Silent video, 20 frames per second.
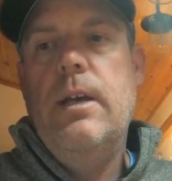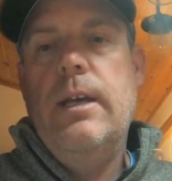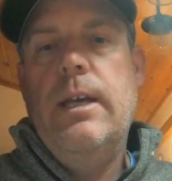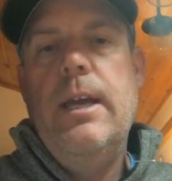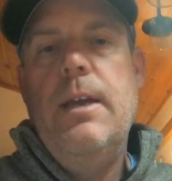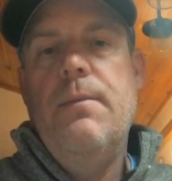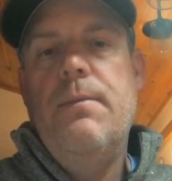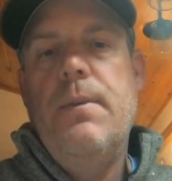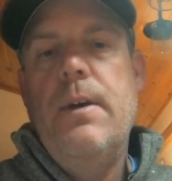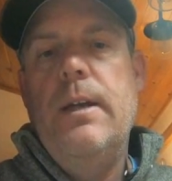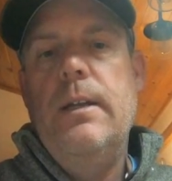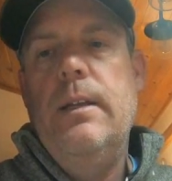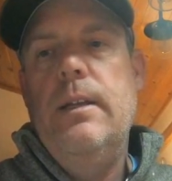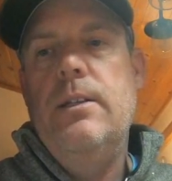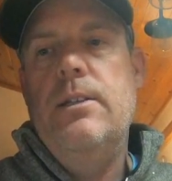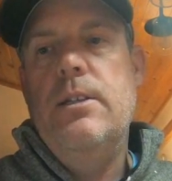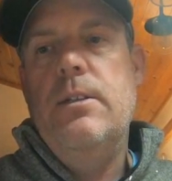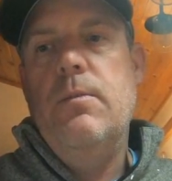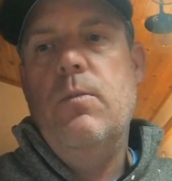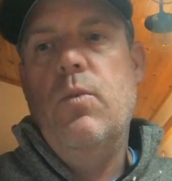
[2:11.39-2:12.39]
I can't find
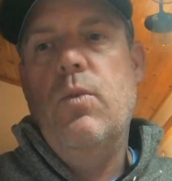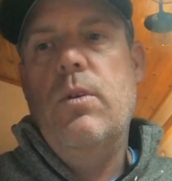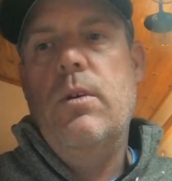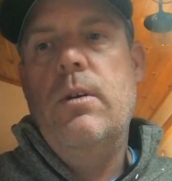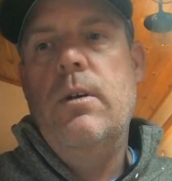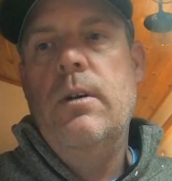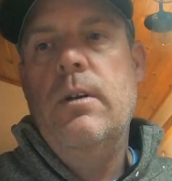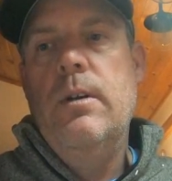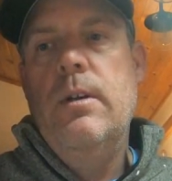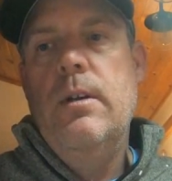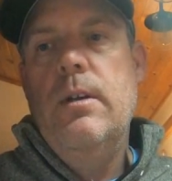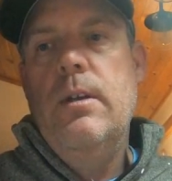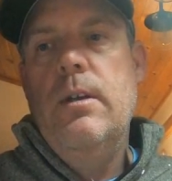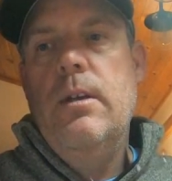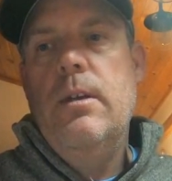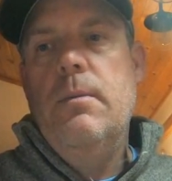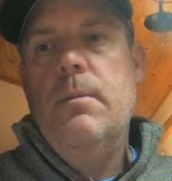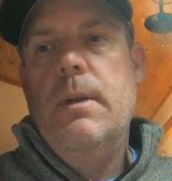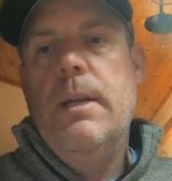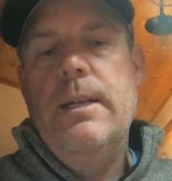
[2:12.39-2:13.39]
these anymore,
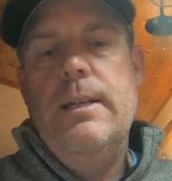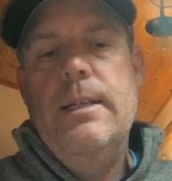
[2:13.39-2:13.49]
but